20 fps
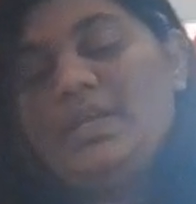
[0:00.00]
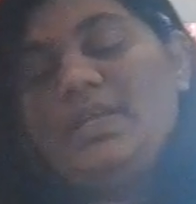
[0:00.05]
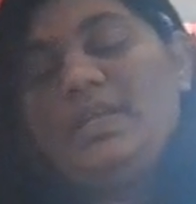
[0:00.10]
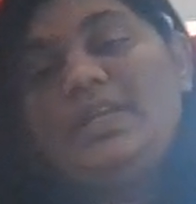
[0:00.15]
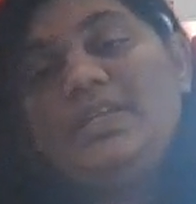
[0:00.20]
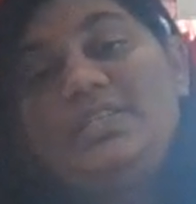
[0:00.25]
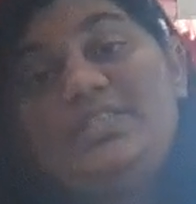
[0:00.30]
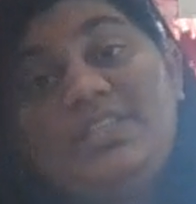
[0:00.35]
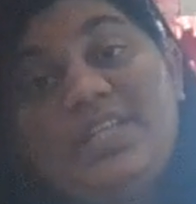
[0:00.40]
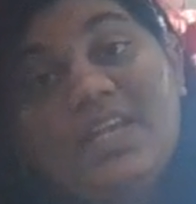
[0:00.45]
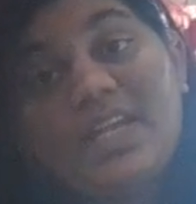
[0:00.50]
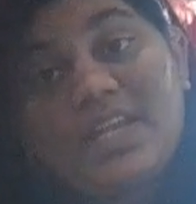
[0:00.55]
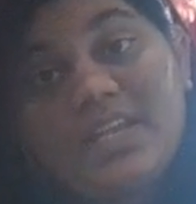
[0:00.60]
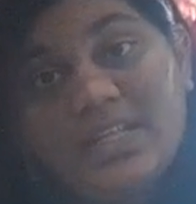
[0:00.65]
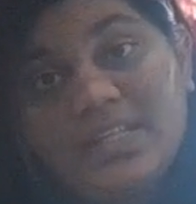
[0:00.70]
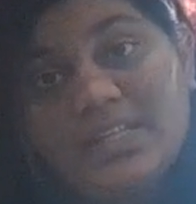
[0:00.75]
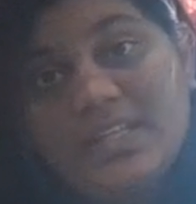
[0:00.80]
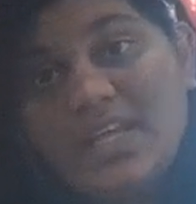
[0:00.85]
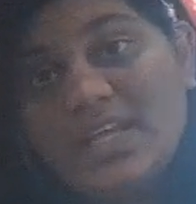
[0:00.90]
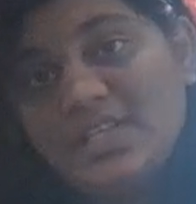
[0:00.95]
Let's take
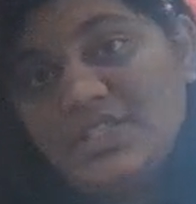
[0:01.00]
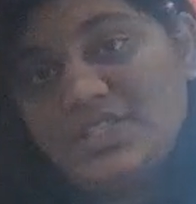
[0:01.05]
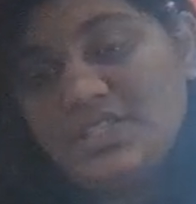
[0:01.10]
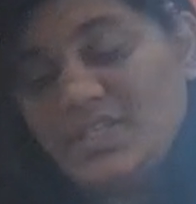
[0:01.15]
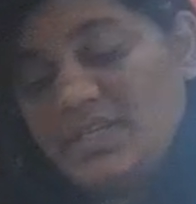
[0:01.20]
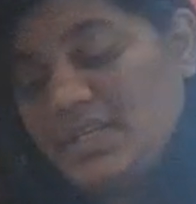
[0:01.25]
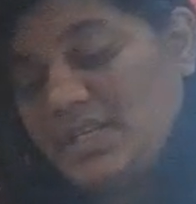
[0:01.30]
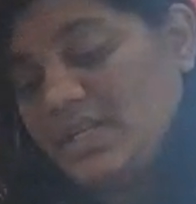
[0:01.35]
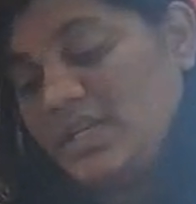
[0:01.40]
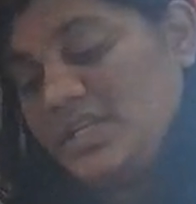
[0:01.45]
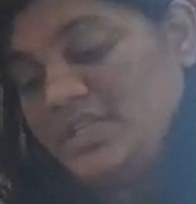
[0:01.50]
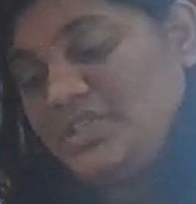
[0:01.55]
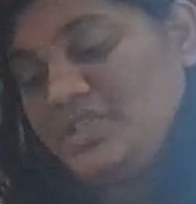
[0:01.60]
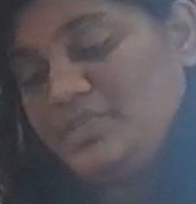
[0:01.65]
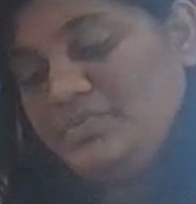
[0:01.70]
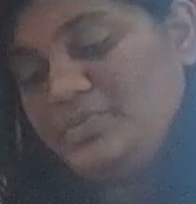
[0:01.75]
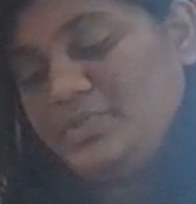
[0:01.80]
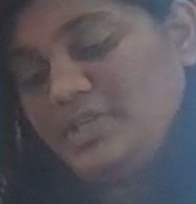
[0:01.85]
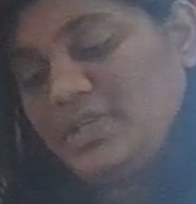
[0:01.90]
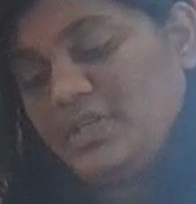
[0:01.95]
another ancient
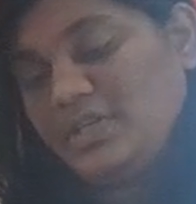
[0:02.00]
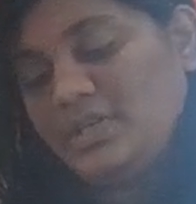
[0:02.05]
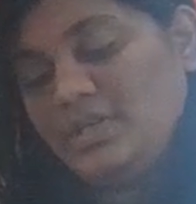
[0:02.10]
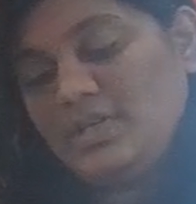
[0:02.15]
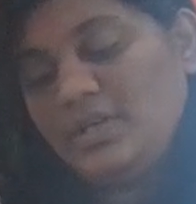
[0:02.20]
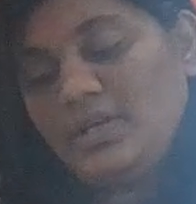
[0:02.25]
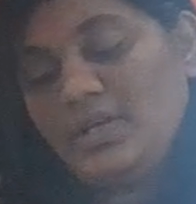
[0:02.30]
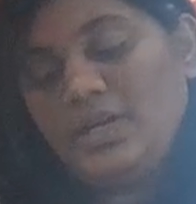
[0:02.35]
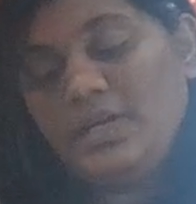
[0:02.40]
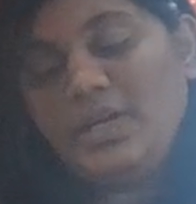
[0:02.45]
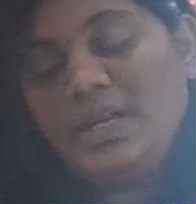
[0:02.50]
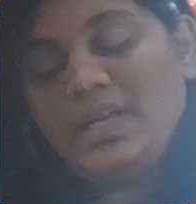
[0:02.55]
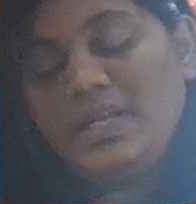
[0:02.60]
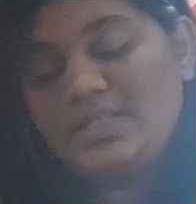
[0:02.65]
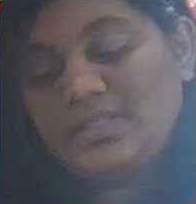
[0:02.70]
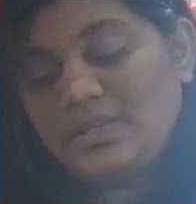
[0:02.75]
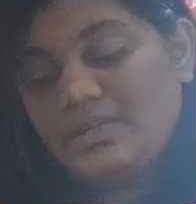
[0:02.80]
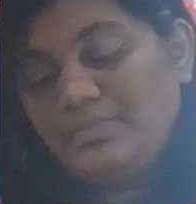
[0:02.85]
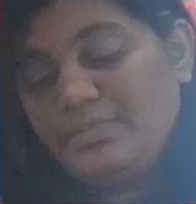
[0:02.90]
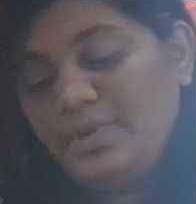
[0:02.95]
Egyptian
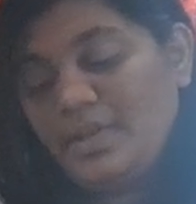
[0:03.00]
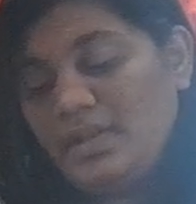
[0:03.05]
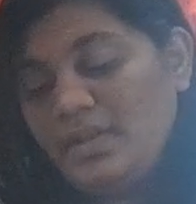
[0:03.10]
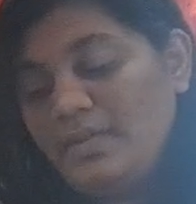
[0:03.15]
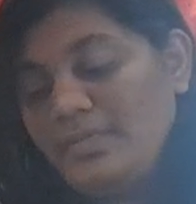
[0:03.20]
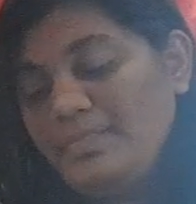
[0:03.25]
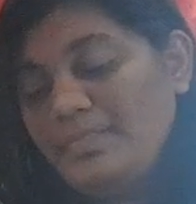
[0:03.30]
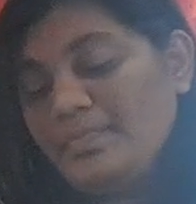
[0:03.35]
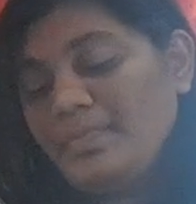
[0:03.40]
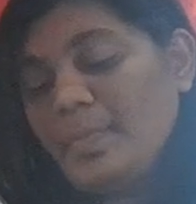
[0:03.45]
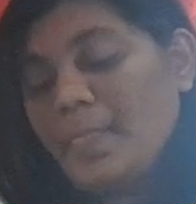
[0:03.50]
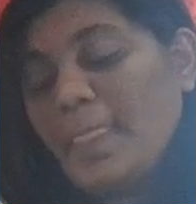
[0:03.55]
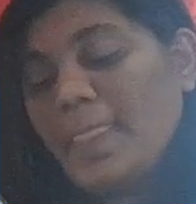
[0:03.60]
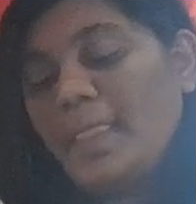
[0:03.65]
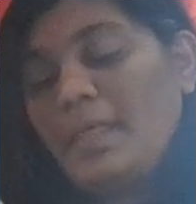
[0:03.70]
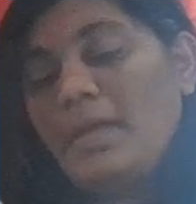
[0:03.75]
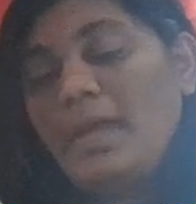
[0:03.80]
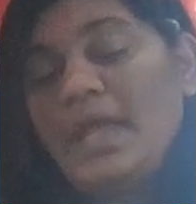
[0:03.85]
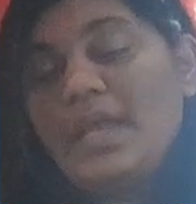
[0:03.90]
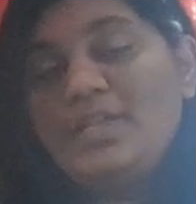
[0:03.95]
example.
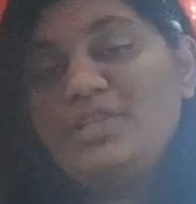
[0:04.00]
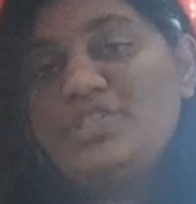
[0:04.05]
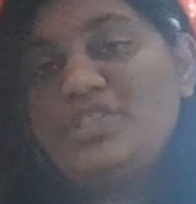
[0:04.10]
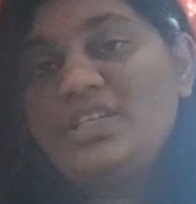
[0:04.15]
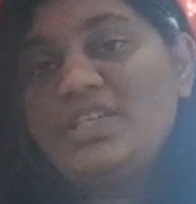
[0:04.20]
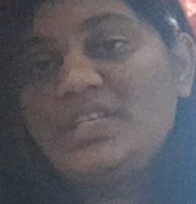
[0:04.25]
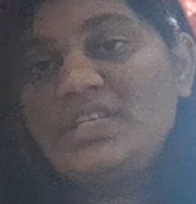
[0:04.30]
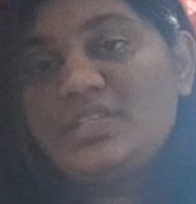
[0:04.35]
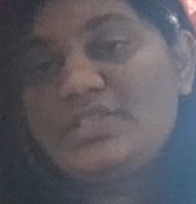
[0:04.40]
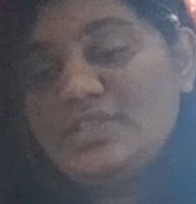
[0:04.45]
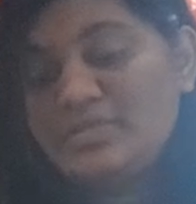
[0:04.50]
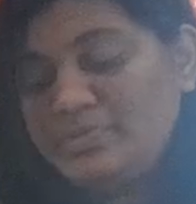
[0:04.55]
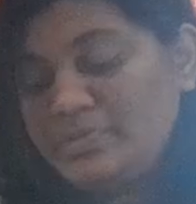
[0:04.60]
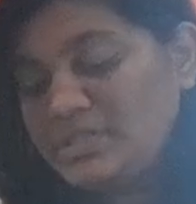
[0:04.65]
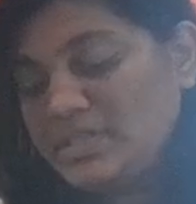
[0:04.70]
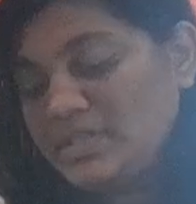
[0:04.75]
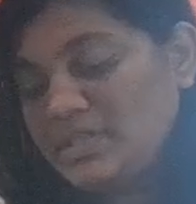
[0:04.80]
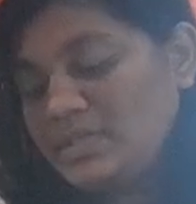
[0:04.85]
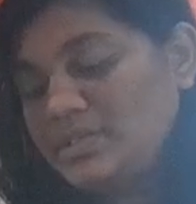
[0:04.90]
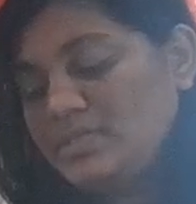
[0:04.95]
Ancient
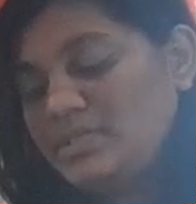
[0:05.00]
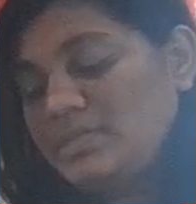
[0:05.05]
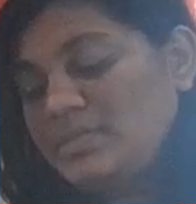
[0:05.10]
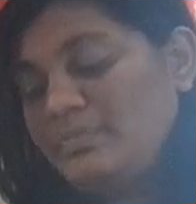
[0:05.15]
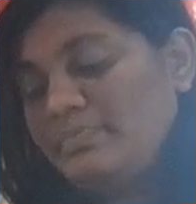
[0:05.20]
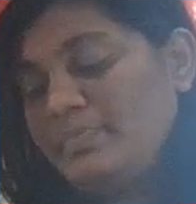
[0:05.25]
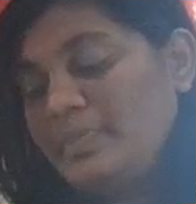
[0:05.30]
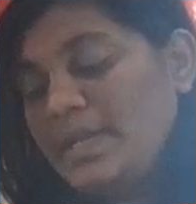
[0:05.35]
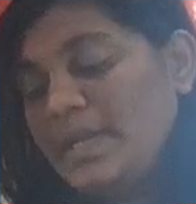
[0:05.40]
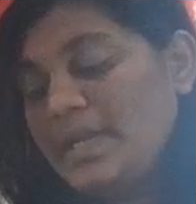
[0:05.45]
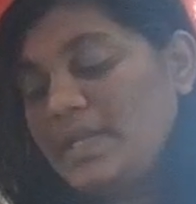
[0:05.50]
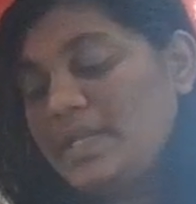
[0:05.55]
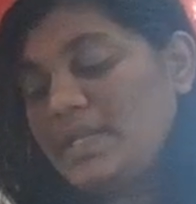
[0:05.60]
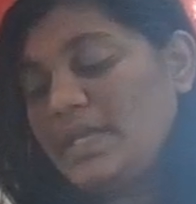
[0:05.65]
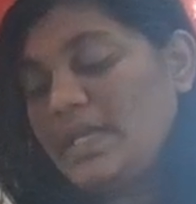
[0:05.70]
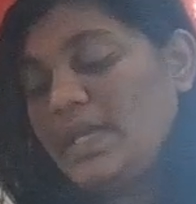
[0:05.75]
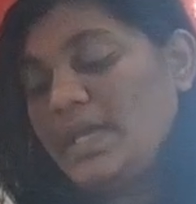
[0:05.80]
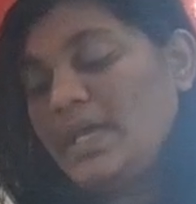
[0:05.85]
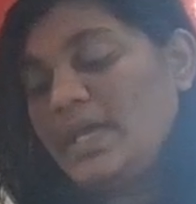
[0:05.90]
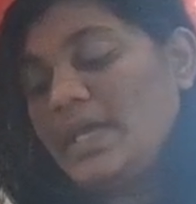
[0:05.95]
Egyptians built
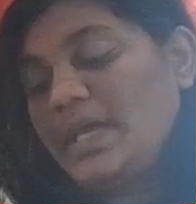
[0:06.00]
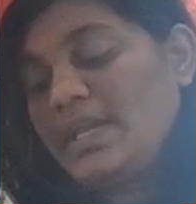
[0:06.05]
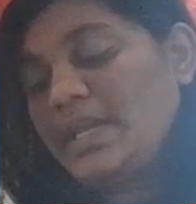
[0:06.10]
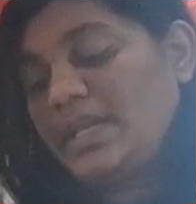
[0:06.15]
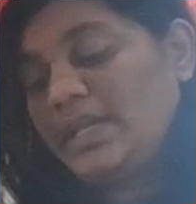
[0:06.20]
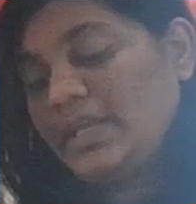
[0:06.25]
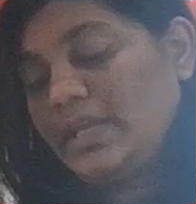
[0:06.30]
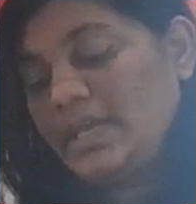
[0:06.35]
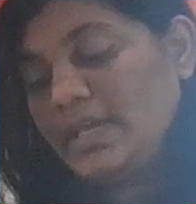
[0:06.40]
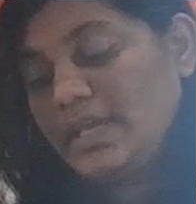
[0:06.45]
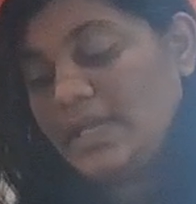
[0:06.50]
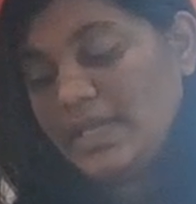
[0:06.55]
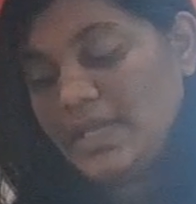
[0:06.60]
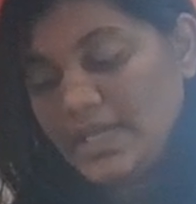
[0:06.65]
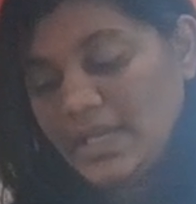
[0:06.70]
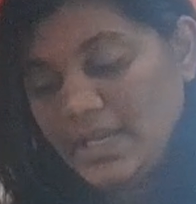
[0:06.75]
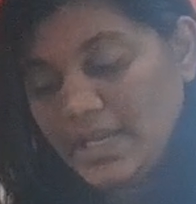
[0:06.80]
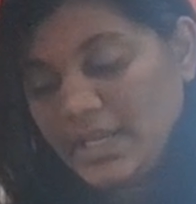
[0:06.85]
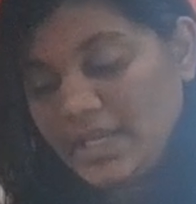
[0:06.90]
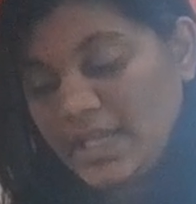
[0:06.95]

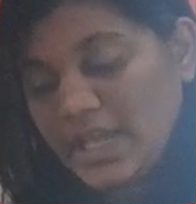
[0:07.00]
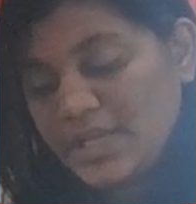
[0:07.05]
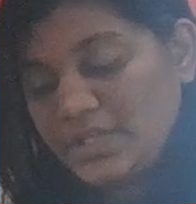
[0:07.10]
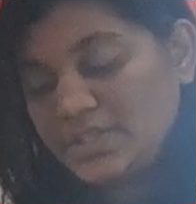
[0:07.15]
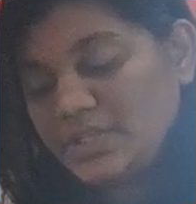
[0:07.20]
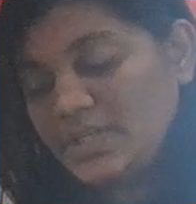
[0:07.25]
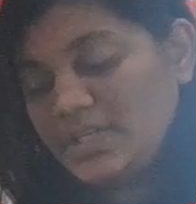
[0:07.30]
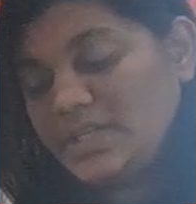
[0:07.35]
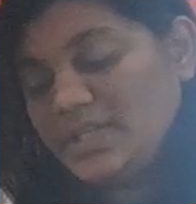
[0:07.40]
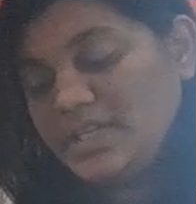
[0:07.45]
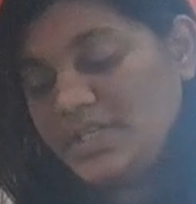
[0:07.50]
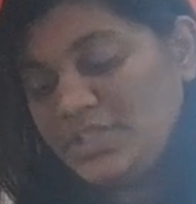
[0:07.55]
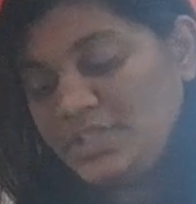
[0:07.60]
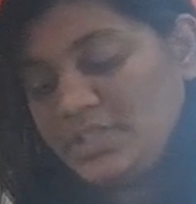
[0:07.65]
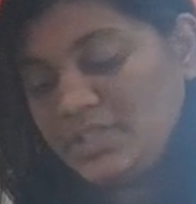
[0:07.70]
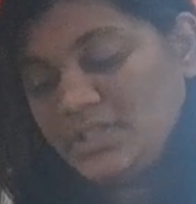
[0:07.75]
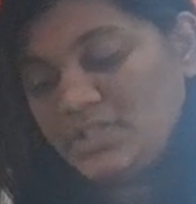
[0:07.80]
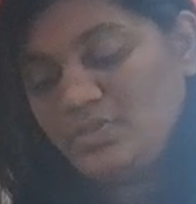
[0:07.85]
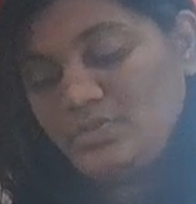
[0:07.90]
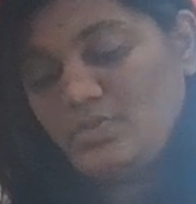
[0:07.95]
irrigation
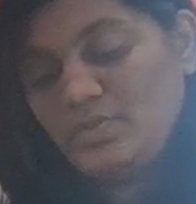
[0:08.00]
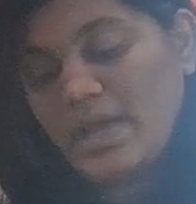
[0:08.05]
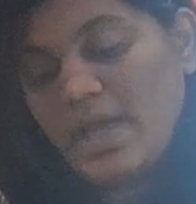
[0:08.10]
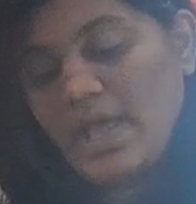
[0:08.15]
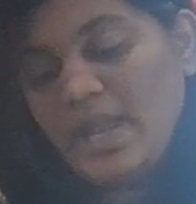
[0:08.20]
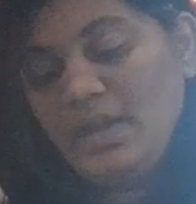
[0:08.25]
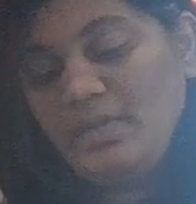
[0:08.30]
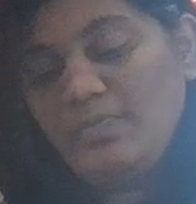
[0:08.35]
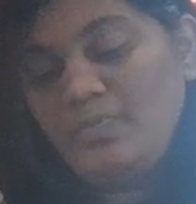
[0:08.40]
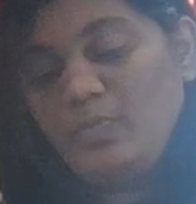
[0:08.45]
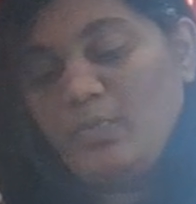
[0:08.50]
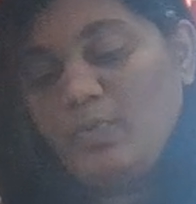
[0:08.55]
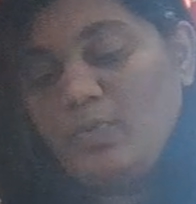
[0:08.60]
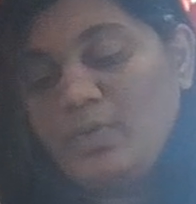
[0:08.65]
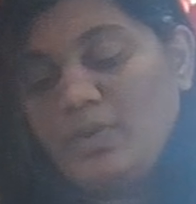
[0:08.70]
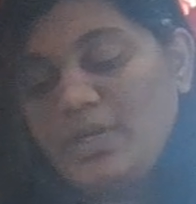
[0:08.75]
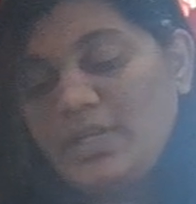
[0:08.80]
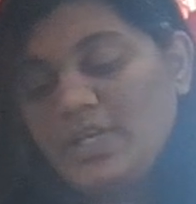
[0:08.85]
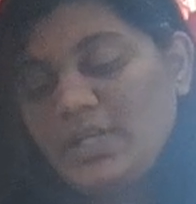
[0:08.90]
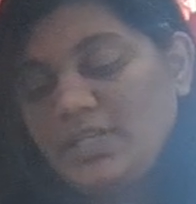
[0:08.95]
ditches to help
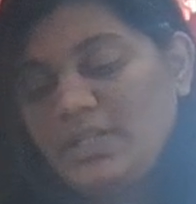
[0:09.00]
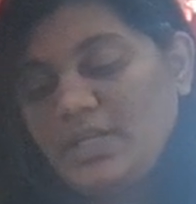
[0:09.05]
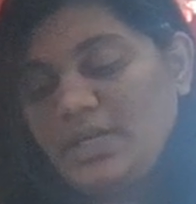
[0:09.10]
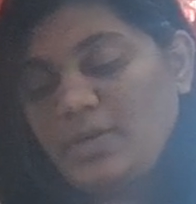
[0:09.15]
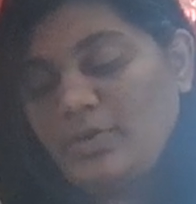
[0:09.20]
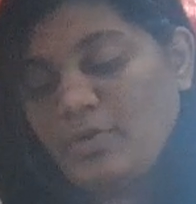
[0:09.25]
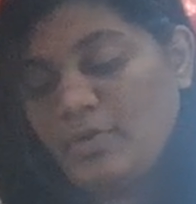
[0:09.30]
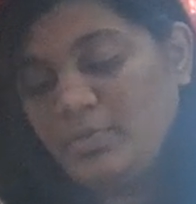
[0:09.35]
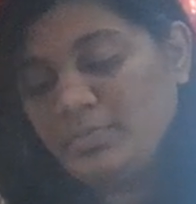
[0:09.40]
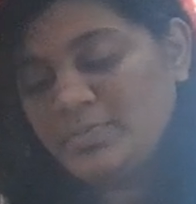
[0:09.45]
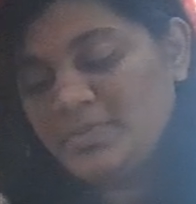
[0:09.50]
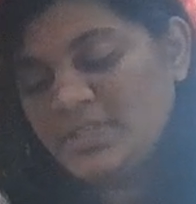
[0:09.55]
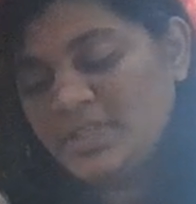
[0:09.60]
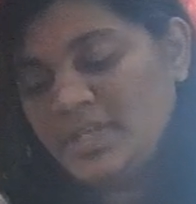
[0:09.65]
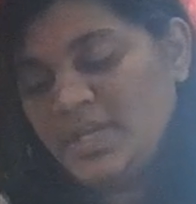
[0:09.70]
water the crops.